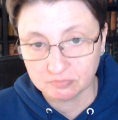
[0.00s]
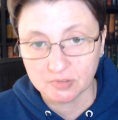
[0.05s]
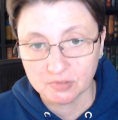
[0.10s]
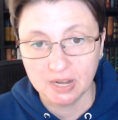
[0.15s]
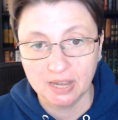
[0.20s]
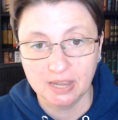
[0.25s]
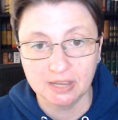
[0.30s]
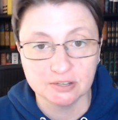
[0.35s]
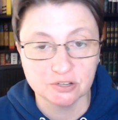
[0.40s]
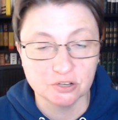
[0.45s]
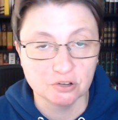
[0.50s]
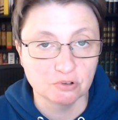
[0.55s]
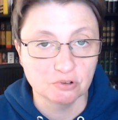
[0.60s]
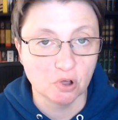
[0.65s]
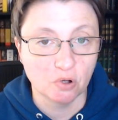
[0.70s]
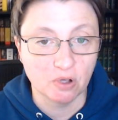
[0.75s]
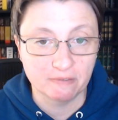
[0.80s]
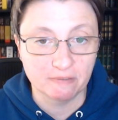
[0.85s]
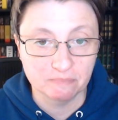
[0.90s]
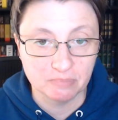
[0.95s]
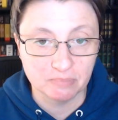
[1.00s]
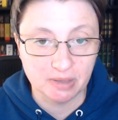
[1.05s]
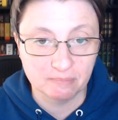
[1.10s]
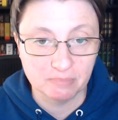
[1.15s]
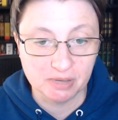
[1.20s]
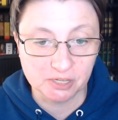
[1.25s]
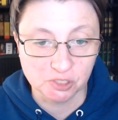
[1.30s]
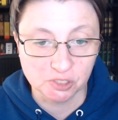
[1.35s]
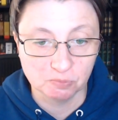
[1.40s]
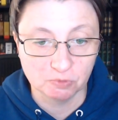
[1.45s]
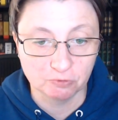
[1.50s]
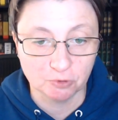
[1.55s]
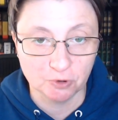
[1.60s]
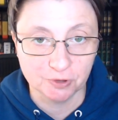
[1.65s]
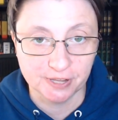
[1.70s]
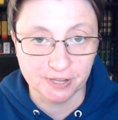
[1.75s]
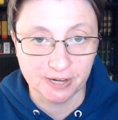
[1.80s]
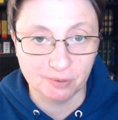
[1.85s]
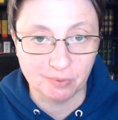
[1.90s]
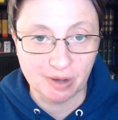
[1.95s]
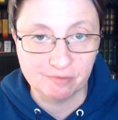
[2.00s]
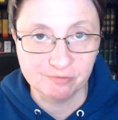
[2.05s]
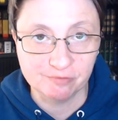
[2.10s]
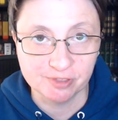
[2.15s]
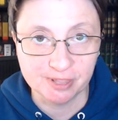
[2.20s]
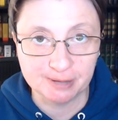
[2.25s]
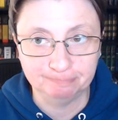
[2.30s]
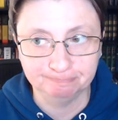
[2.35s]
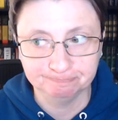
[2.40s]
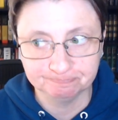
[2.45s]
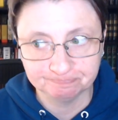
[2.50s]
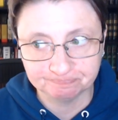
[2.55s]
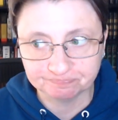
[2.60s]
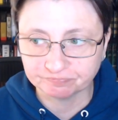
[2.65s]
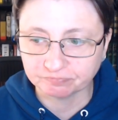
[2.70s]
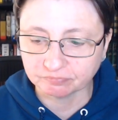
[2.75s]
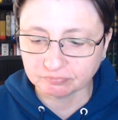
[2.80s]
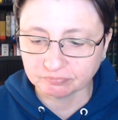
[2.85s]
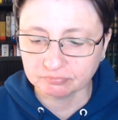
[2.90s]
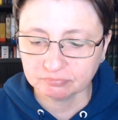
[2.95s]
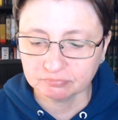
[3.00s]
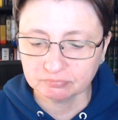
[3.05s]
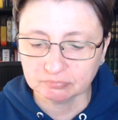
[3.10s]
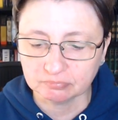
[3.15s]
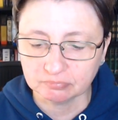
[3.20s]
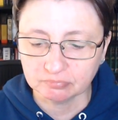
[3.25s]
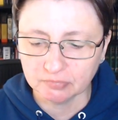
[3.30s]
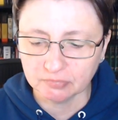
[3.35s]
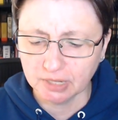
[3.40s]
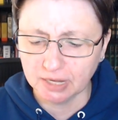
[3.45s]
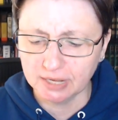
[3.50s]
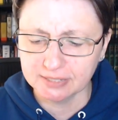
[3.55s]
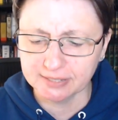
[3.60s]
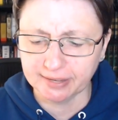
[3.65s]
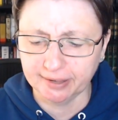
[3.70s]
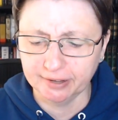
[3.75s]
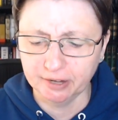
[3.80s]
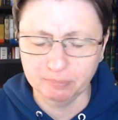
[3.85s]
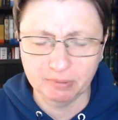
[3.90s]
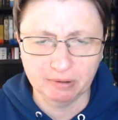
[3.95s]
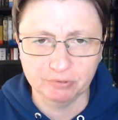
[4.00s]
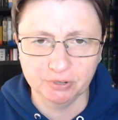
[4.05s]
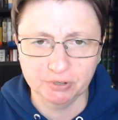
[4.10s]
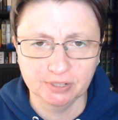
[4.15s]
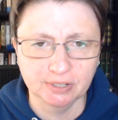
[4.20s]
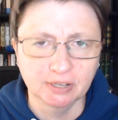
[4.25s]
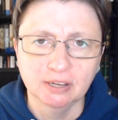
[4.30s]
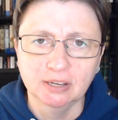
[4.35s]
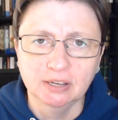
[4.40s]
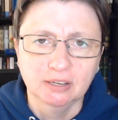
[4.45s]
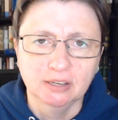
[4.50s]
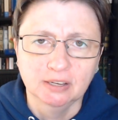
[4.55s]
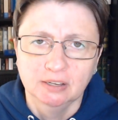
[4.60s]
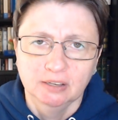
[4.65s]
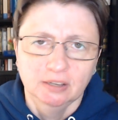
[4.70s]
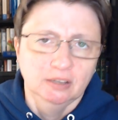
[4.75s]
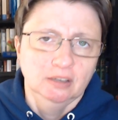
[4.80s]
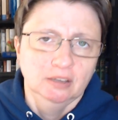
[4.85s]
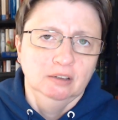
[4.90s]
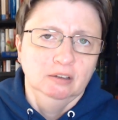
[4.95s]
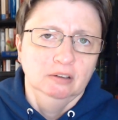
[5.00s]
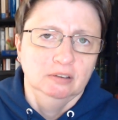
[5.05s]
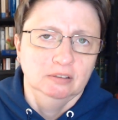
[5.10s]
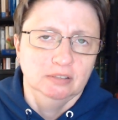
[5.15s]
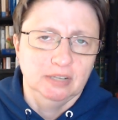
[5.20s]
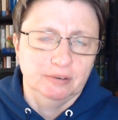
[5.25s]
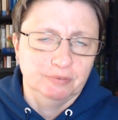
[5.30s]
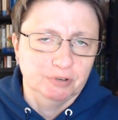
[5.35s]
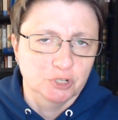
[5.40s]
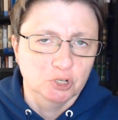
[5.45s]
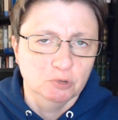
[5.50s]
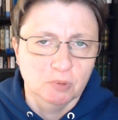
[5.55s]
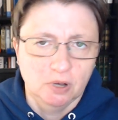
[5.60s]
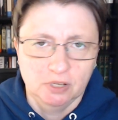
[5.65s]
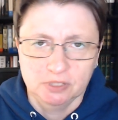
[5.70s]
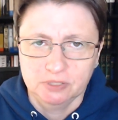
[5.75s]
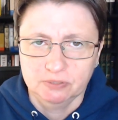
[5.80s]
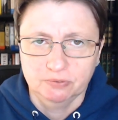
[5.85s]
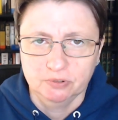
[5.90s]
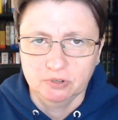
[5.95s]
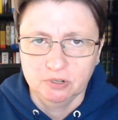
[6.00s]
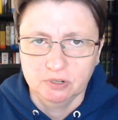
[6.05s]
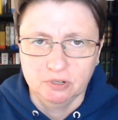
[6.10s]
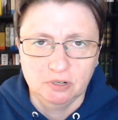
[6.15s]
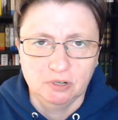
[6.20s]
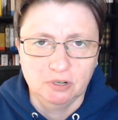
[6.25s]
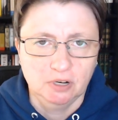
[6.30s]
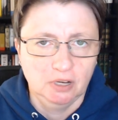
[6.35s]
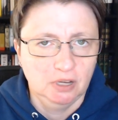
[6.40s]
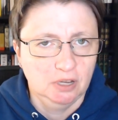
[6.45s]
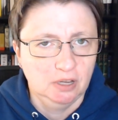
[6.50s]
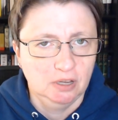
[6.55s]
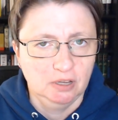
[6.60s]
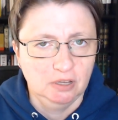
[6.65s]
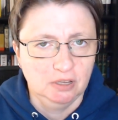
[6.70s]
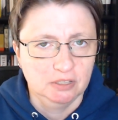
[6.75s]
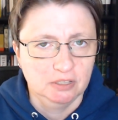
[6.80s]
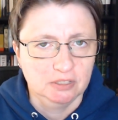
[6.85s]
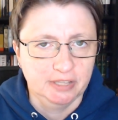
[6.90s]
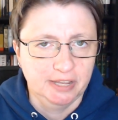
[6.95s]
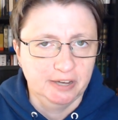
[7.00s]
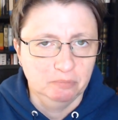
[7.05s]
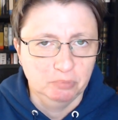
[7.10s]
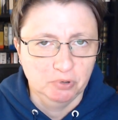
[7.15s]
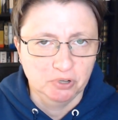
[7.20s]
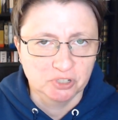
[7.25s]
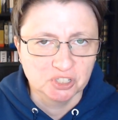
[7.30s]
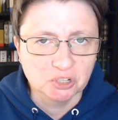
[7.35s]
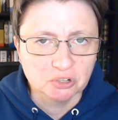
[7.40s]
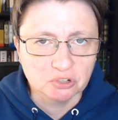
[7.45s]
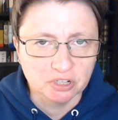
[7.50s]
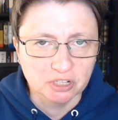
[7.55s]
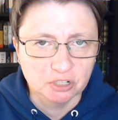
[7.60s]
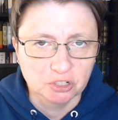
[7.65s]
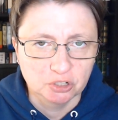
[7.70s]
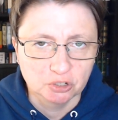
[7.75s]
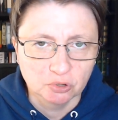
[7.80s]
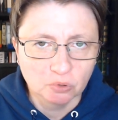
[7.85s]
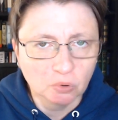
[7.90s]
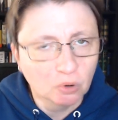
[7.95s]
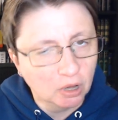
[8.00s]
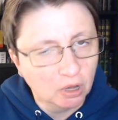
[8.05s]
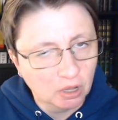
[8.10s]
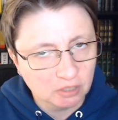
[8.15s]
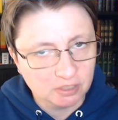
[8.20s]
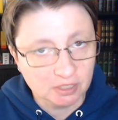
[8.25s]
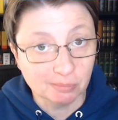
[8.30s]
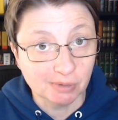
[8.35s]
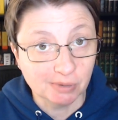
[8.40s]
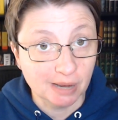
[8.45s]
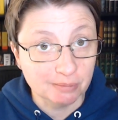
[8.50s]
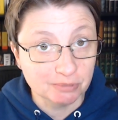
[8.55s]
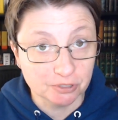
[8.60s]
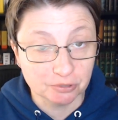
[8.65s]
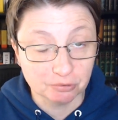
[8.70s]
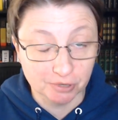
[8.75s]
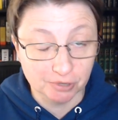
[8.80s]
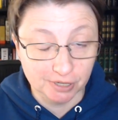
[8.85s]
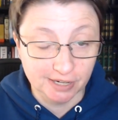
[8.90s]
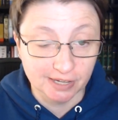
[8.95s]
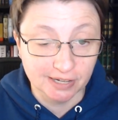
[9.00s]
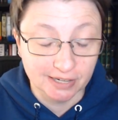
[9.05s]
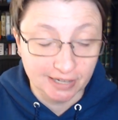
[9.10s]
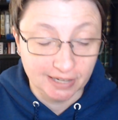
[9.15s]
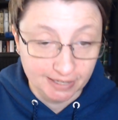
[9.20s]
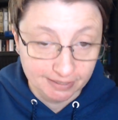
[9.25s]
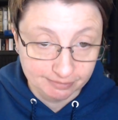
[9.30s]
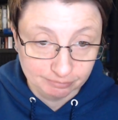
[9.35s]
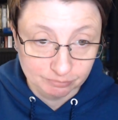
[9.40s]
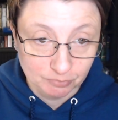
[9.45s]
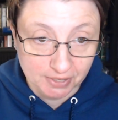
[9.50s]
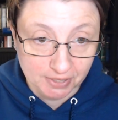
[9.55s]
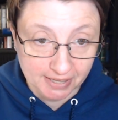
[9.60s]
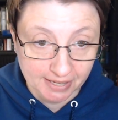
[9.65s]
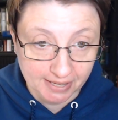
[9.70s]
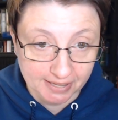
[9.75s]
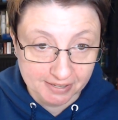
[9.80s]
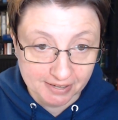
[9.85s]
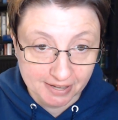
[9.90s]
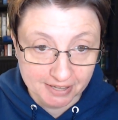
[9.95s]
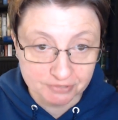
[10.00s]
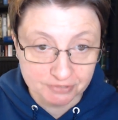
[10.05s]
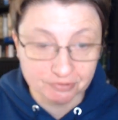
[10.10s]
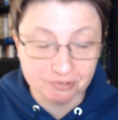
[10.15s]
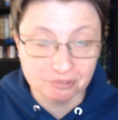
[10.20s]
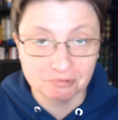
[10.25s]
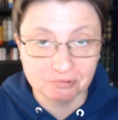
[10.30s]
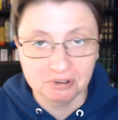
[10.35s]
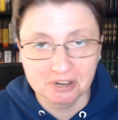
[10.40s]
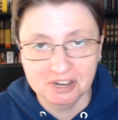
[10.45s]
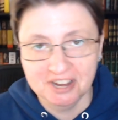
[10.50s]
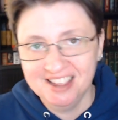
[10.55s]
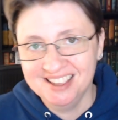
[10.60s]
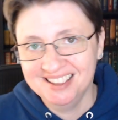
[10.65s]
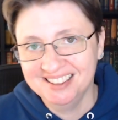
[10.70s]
As you know, I've, I mentioned before that I write for them. I sign up every every two months for uh, a slate of books, usually two, sometimes three, and I went ahead and asked for three,